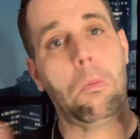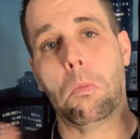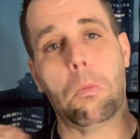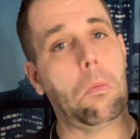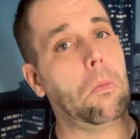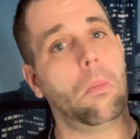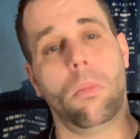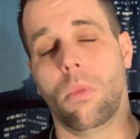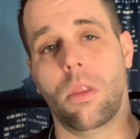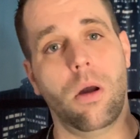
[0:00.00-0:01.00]
Mm-mm,
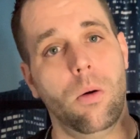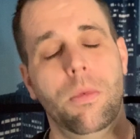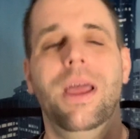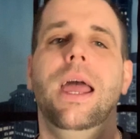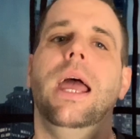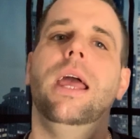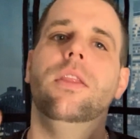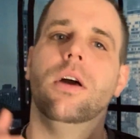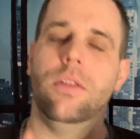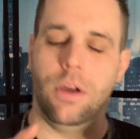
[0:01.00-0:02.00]
no.
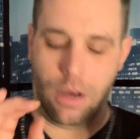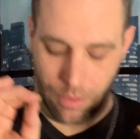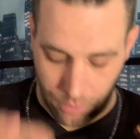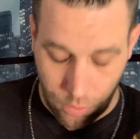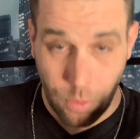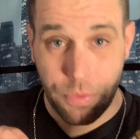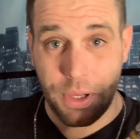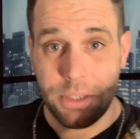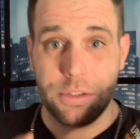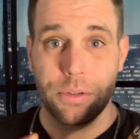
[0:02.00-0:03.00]
And the, the other cool
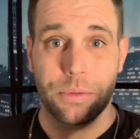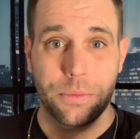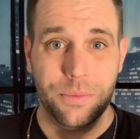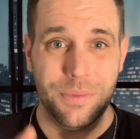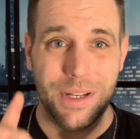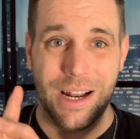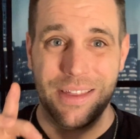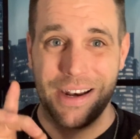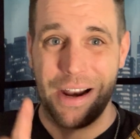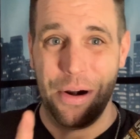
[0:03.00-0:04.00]
thing too that I
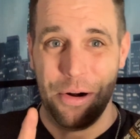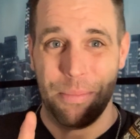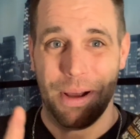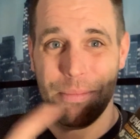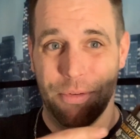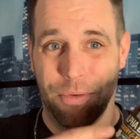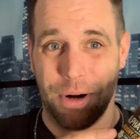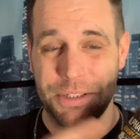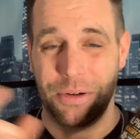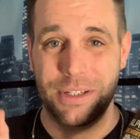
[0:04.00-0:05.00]
that I heard about
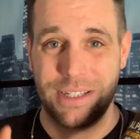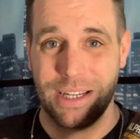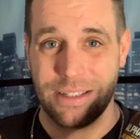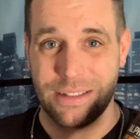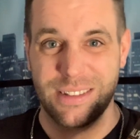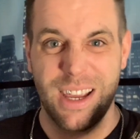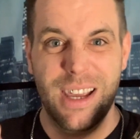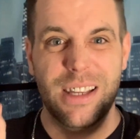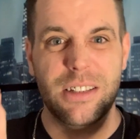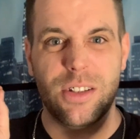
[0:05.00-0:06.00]
before I started taking this
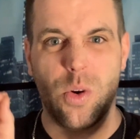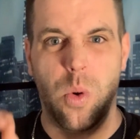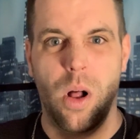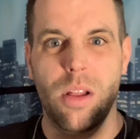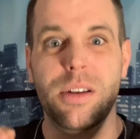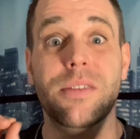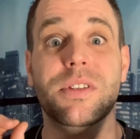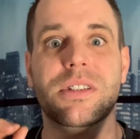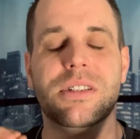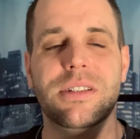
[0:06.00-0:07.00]
is the quality of
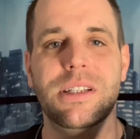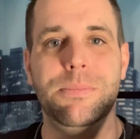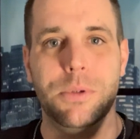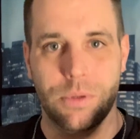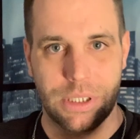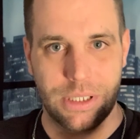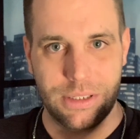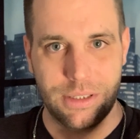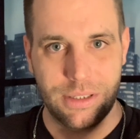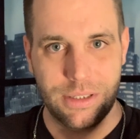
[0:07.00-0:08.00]
the sleep you
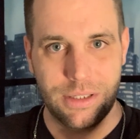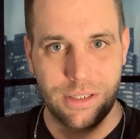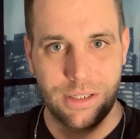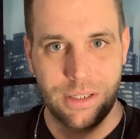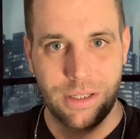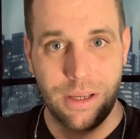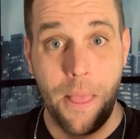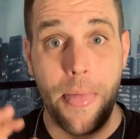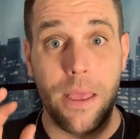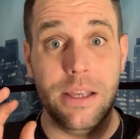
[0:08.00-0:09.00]
get
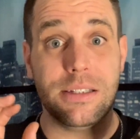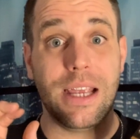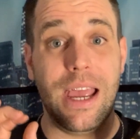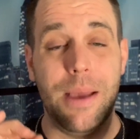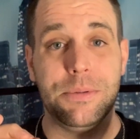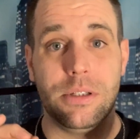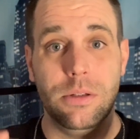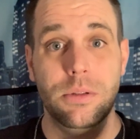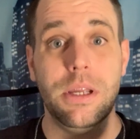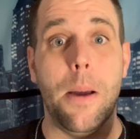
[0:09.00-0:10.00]
is
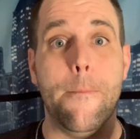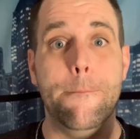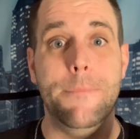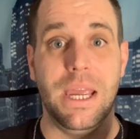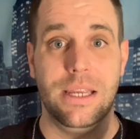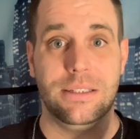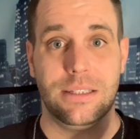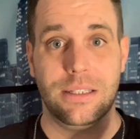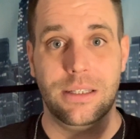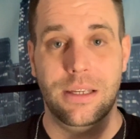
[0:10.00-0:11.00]
absolutely
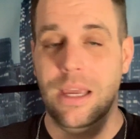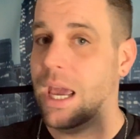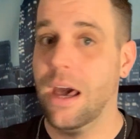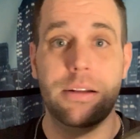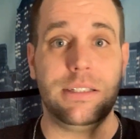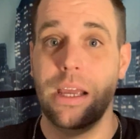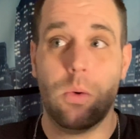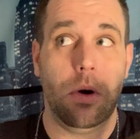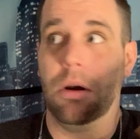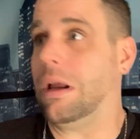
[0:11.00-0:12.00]
amazing. How does that
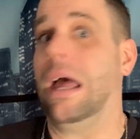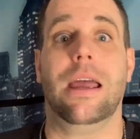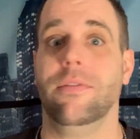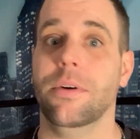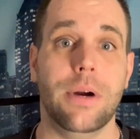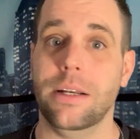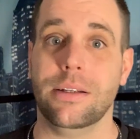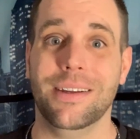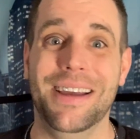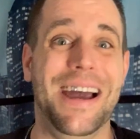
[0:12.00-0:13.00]
work? I have no
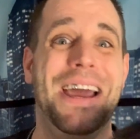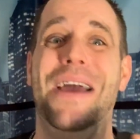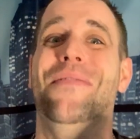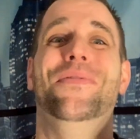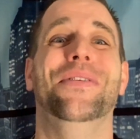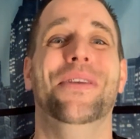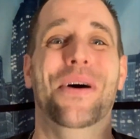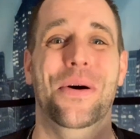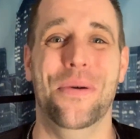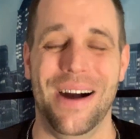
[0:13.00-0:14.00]
idea. I have
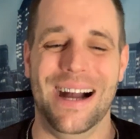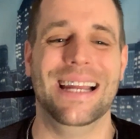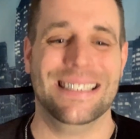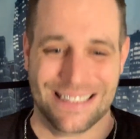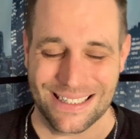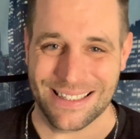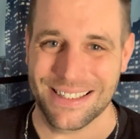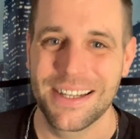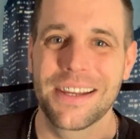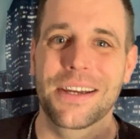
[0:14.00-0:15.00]
no idea.
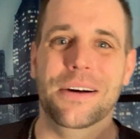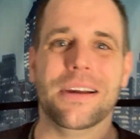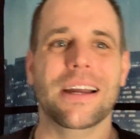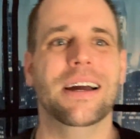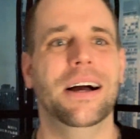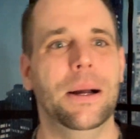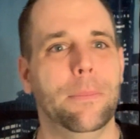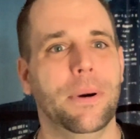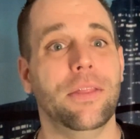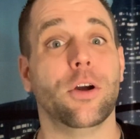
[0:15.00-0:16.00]
Okay.
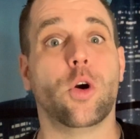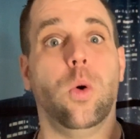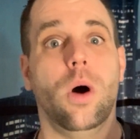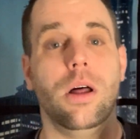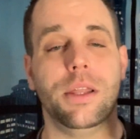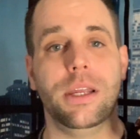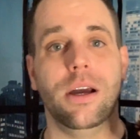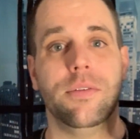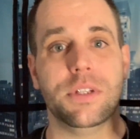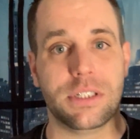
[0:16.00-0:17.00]
But the quality
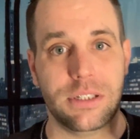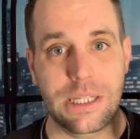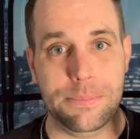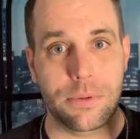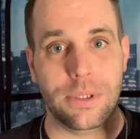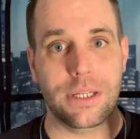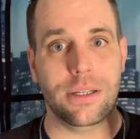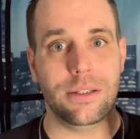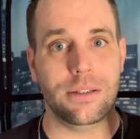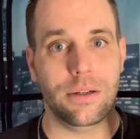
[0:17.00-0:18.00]
of the sleep you
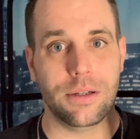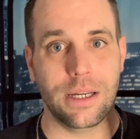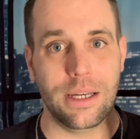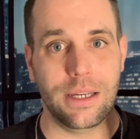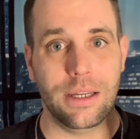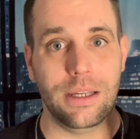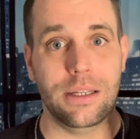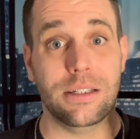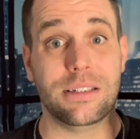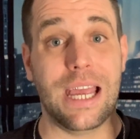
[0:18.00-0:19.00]
get, okay,
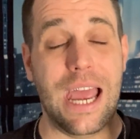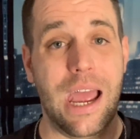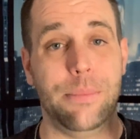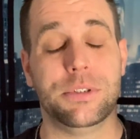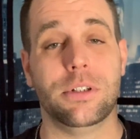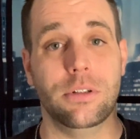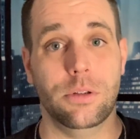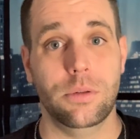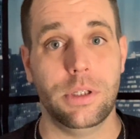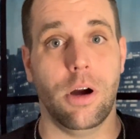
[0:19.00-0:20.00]
is
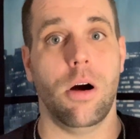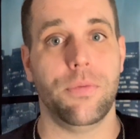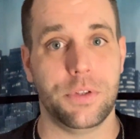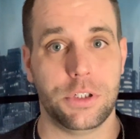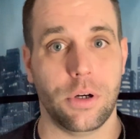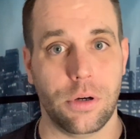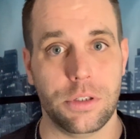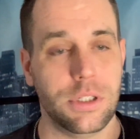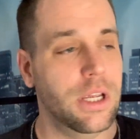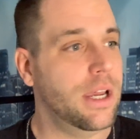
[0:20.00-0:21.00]
absolutely off the
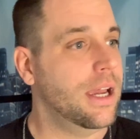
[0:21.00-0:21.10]
charts.